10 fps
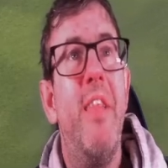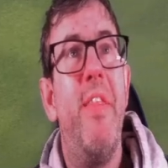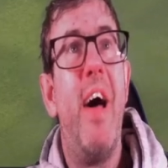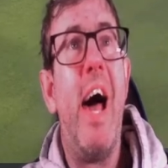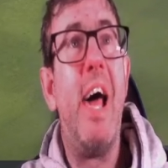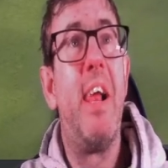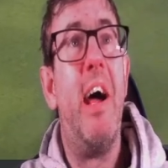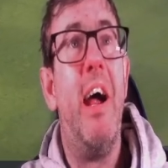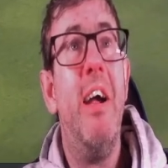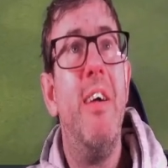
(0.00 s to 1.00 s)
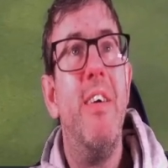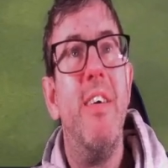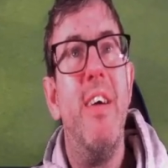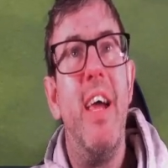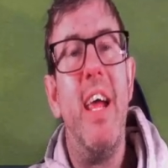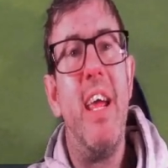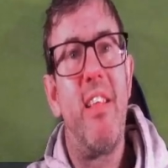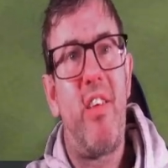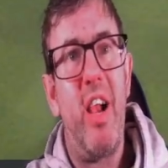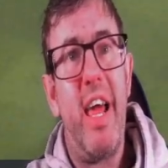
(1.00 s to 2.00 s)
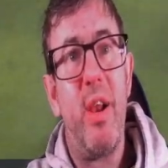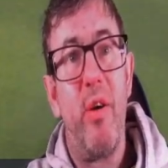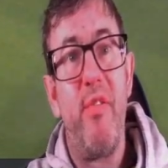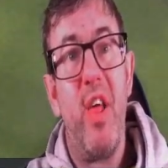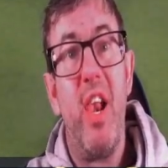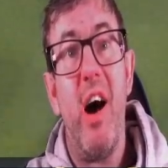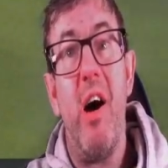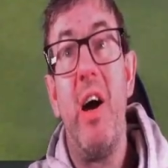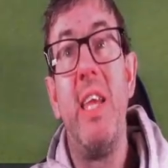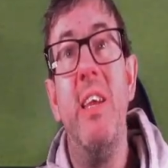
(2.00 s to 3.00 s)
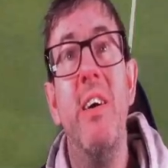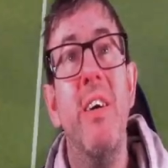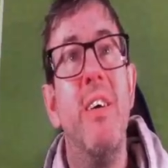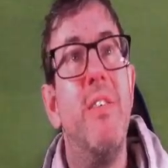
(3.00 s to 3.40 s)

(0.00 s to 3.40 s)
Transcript: The header is cleared off the line.